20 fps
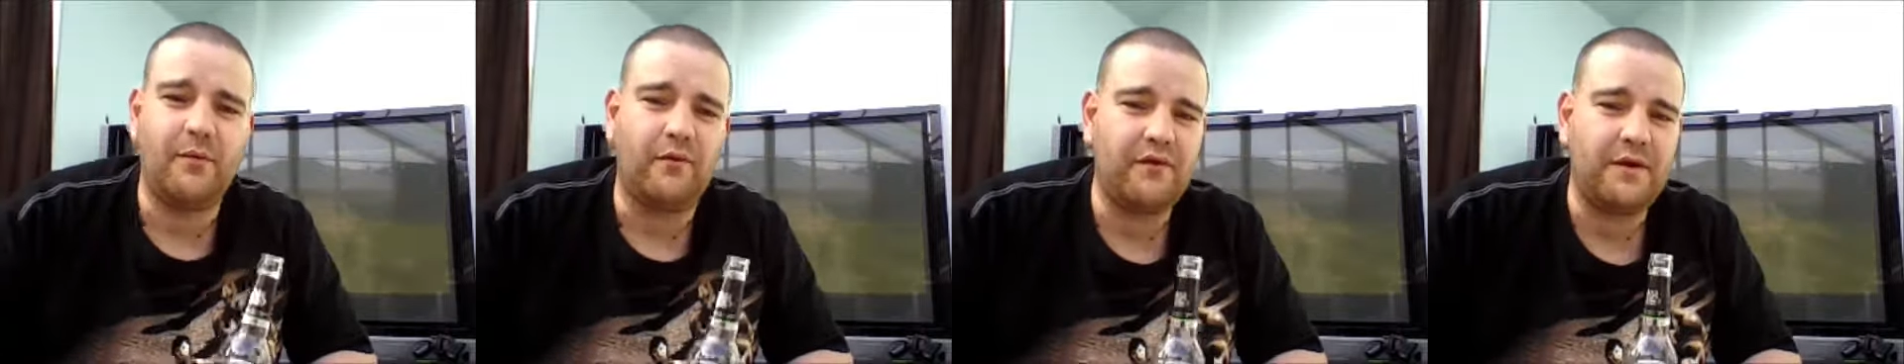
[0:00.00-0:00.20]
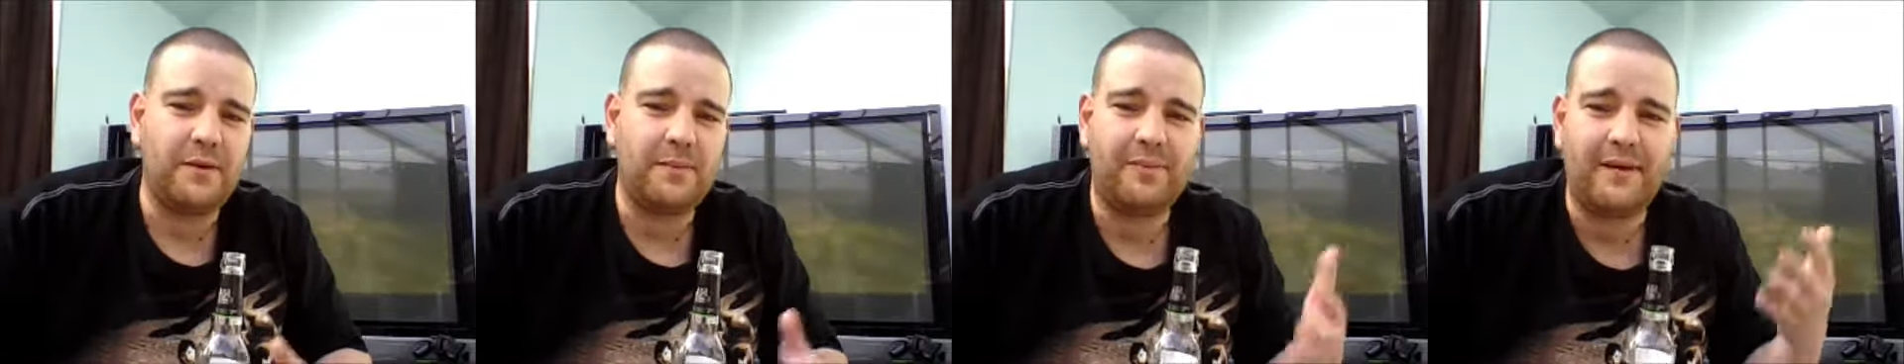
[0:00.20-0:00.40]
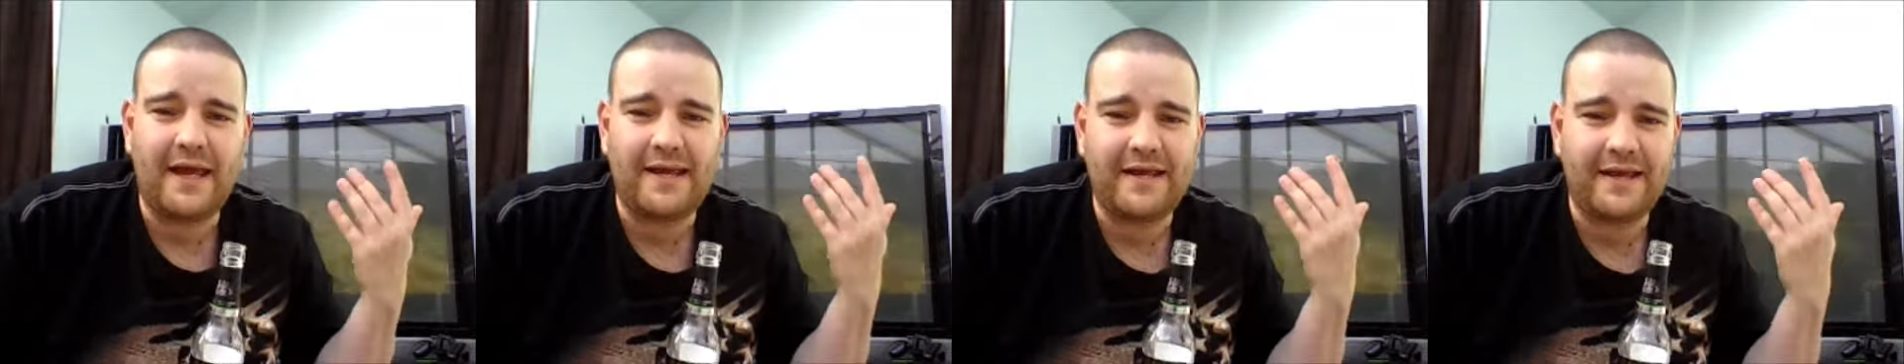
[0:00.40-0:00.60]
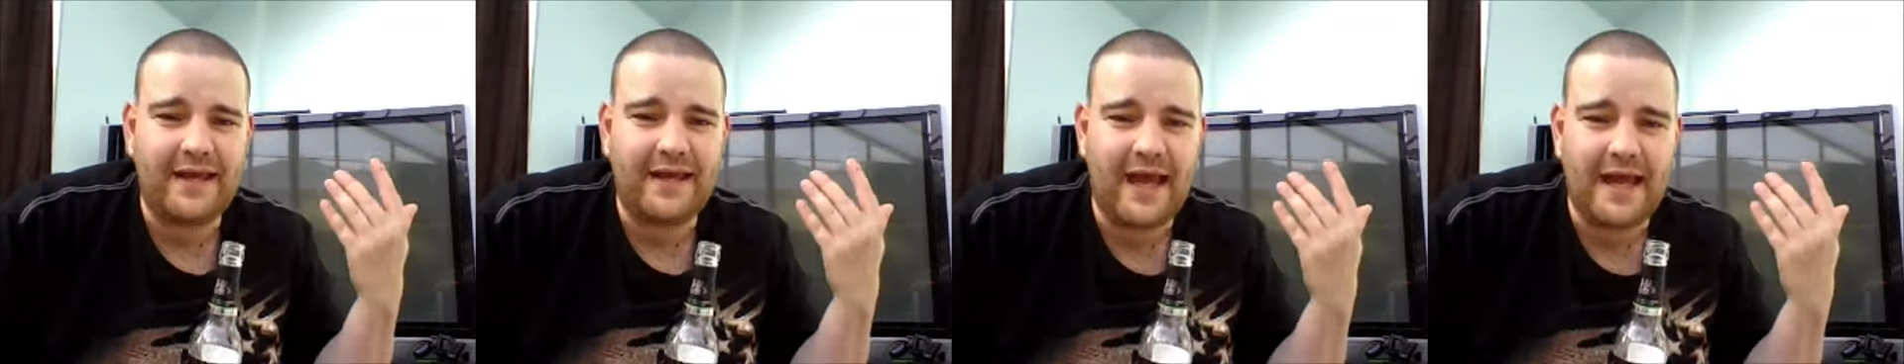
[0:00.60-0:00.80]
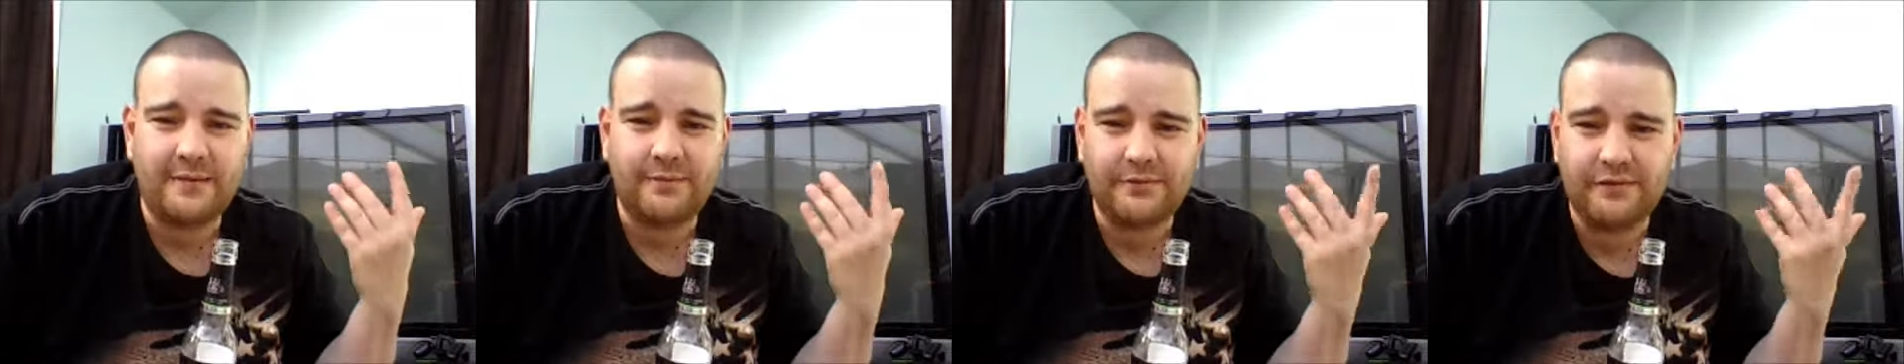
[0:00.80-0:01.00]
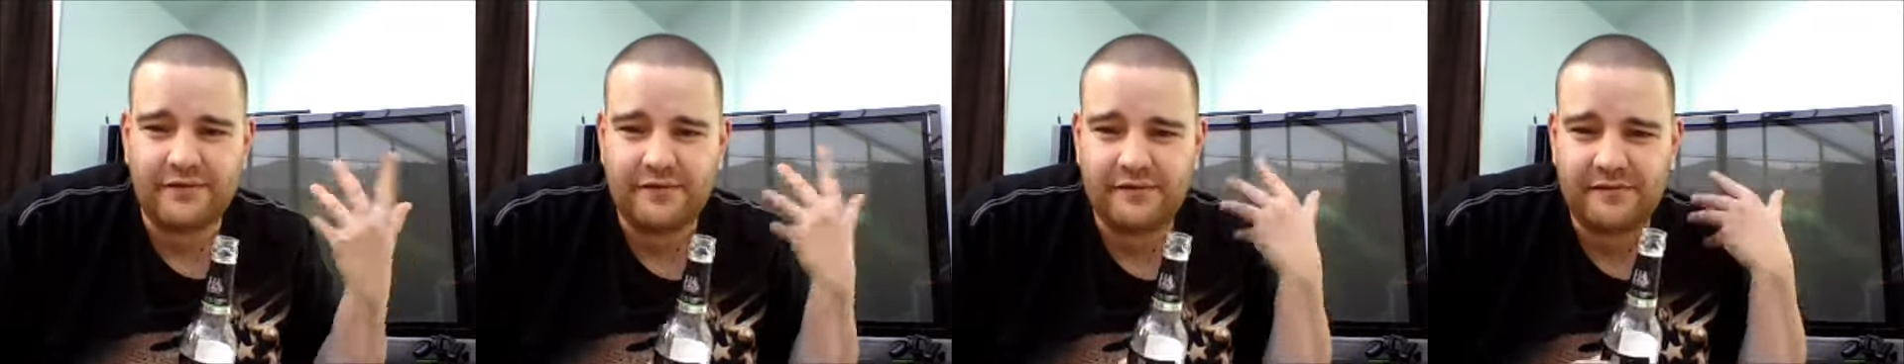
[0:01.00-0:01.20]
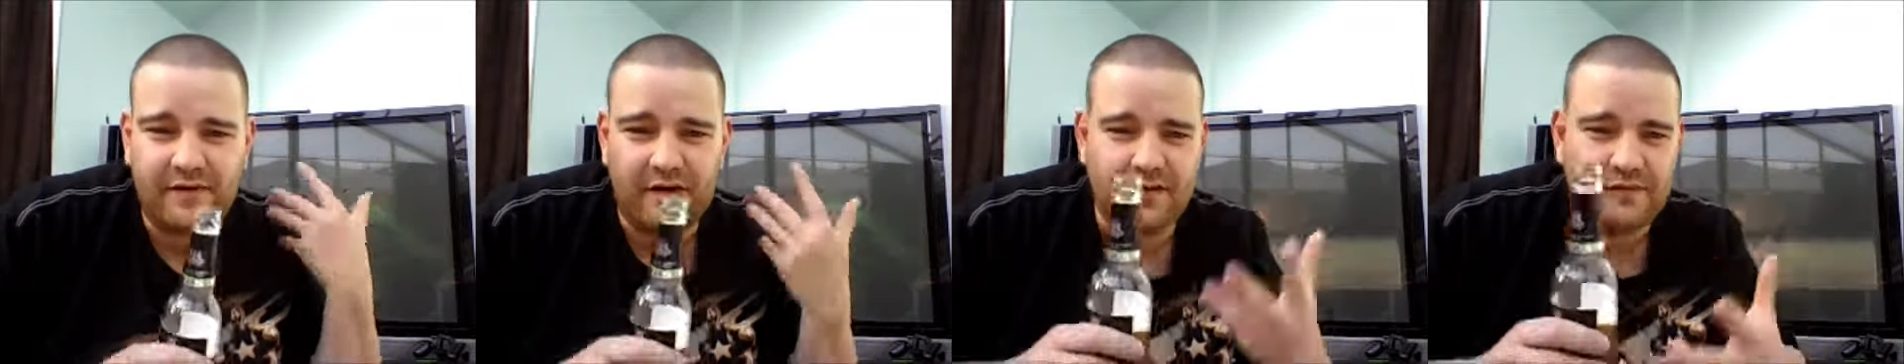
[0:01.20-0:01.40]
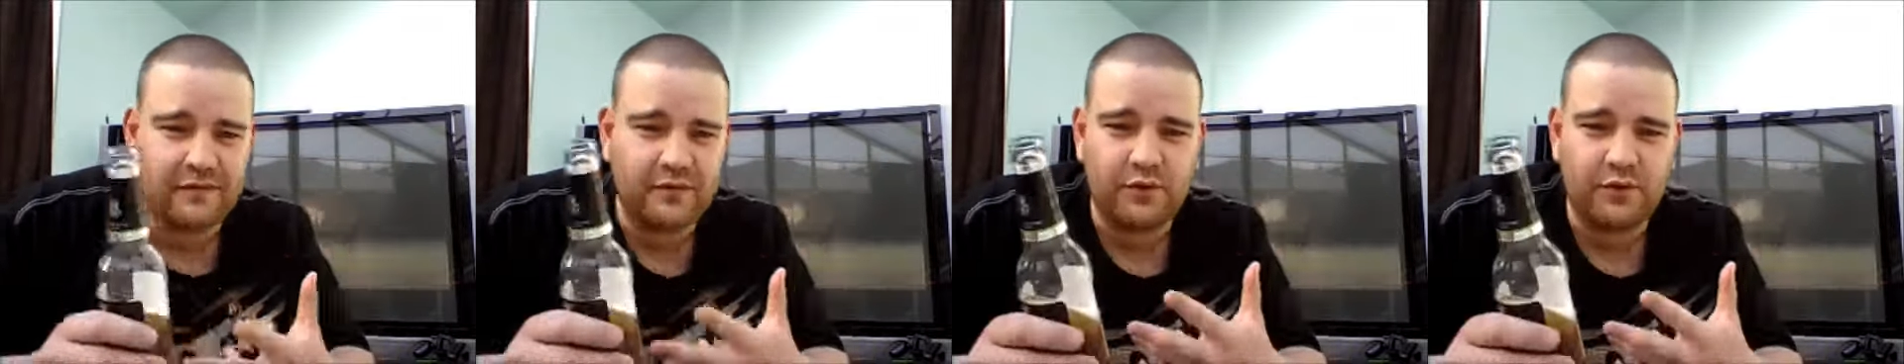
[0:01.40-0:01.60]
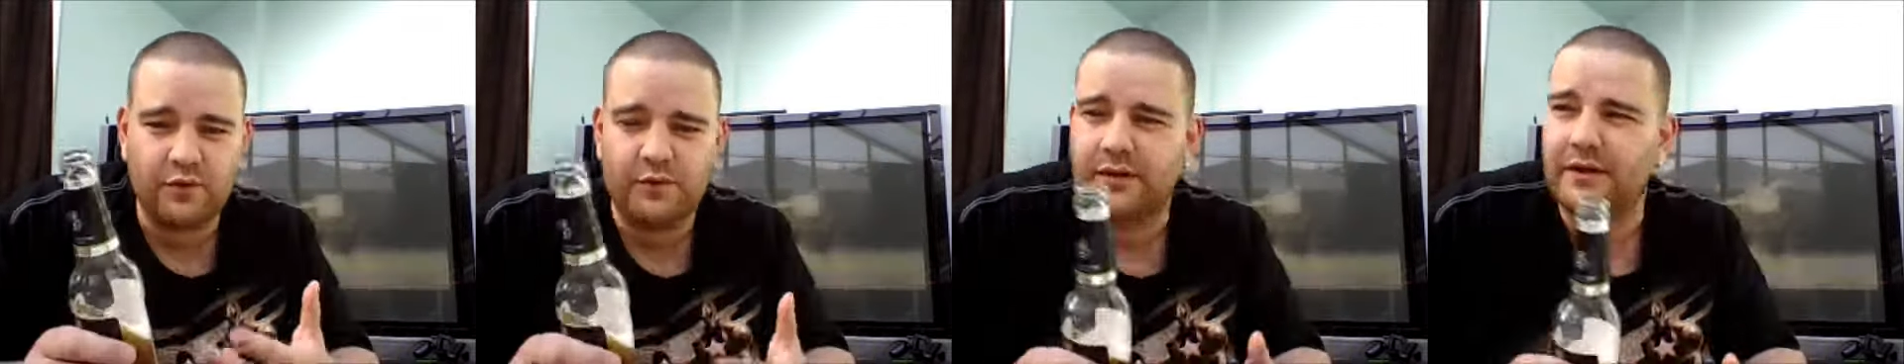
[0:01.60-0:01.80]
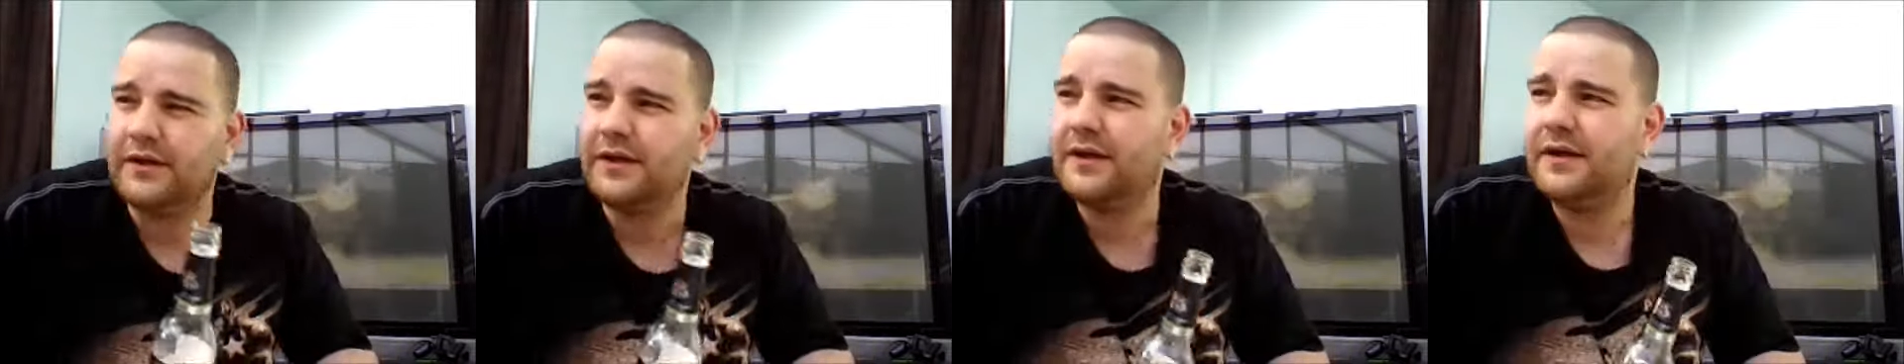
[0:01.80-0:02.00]
I'm not really playing the games in front of
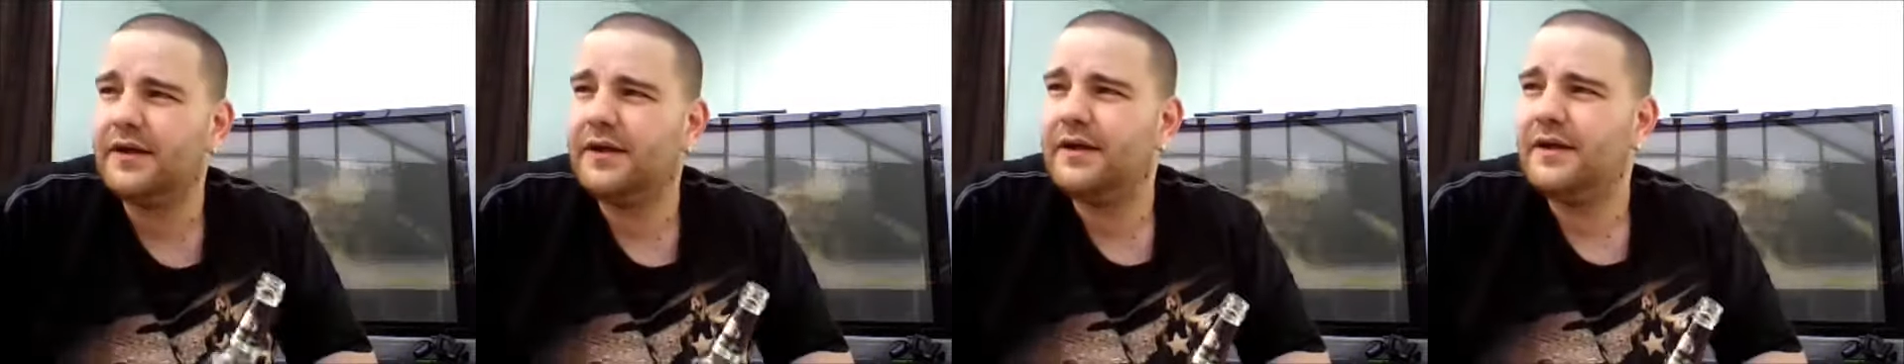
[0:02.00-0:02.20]
you, and